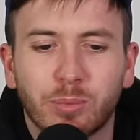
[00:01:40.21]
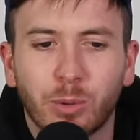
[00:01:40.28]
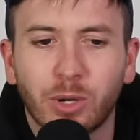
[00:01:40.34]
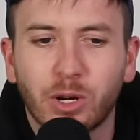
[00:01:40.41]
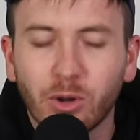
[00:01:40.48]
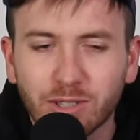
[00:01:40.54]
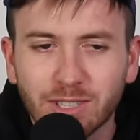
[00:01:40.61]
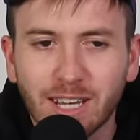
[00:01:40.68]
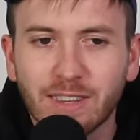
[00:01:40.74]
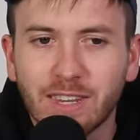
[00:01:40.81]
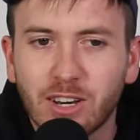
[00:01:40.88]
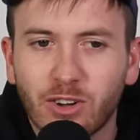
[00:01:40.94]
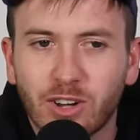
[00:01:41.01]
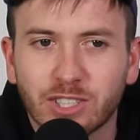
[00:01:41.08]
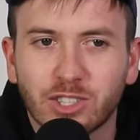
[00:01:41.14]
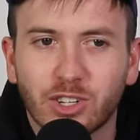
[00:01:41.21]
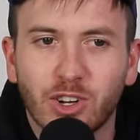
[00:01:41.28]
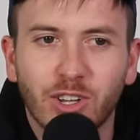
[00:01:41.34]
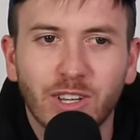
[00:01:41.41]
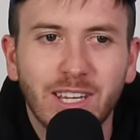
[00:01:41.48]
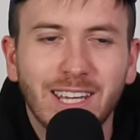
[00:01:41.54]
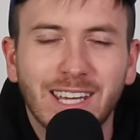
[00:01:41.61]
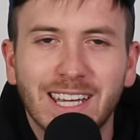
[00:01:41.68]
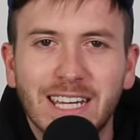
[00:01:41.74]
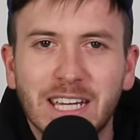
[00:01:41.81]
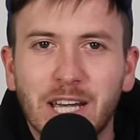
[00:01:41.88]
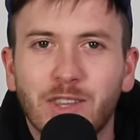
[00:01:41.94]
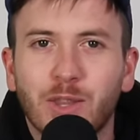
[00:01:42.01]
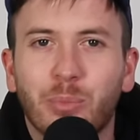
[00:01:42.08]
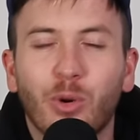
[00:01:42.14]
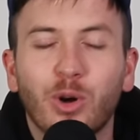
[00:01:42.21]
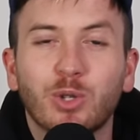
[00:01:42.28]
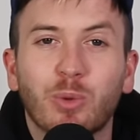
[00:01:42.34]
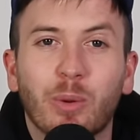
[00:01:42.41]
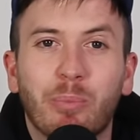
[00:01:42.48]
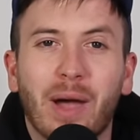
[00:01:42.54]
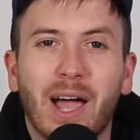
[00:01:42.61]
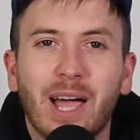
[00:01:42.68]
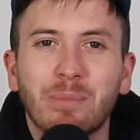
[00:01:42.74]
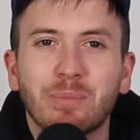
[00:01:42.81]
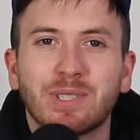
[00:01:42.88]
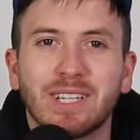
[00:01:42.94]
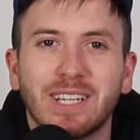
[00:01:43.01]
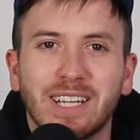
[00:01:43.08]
But we got down there nice and early and the boys were pumped